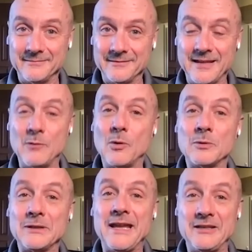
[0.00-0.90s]
Yeah. They will
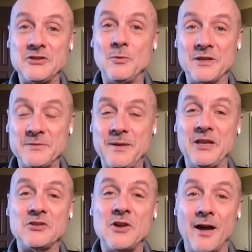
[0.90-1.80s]
relate to what's
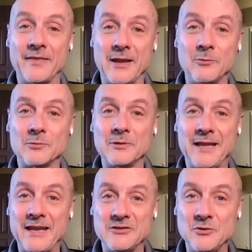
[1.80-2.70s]
being taught. They will
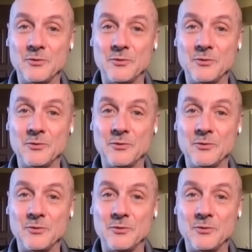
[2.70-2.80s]
relate to